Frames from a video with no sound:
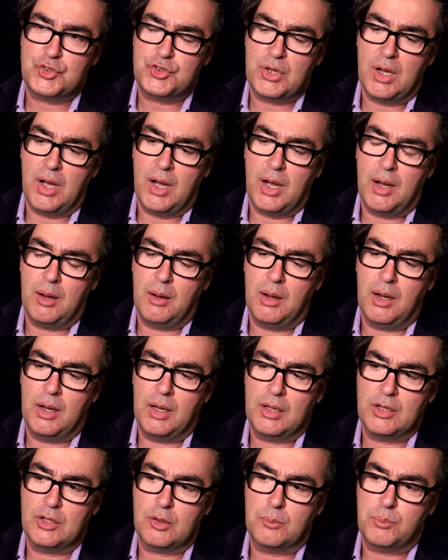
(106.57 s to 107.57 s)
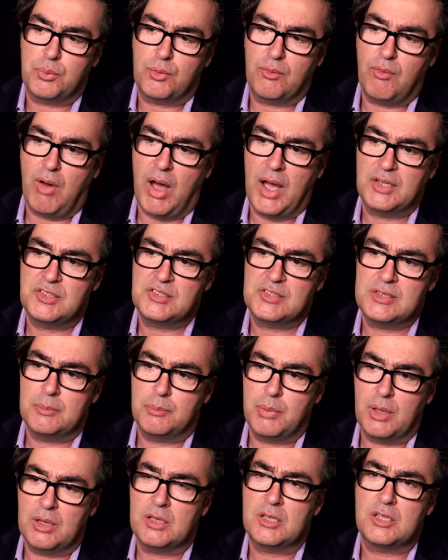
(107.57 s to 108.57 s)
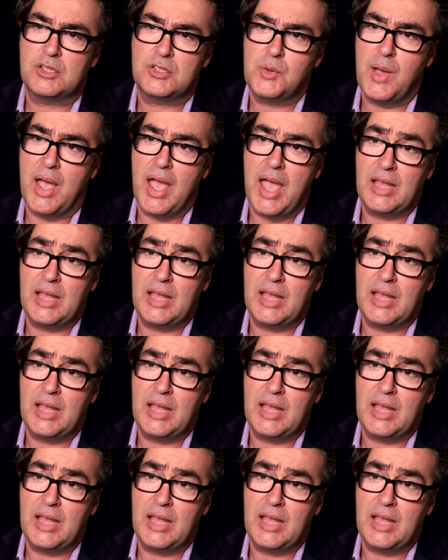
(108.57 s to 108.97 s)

provides the ability to